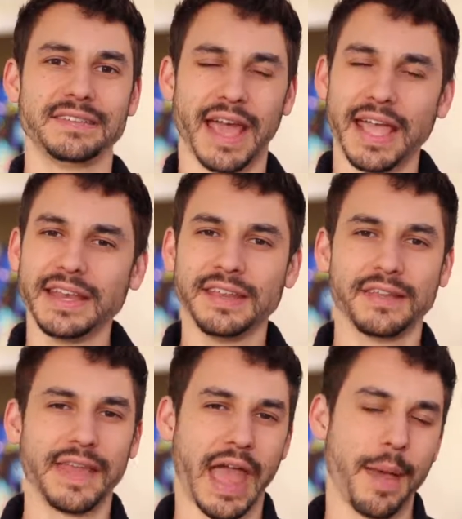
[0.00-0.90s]
tiny
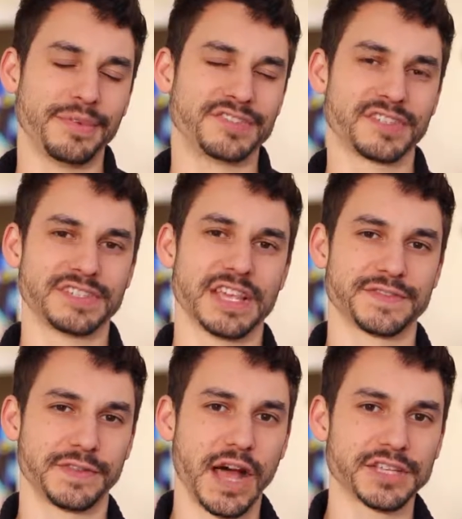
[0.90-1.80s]
daily habits success
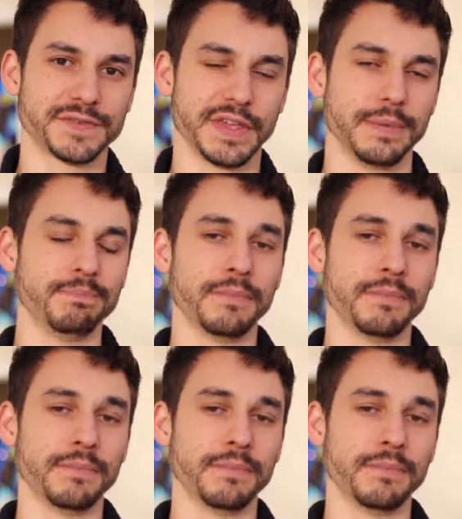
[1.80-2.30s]
philosophy,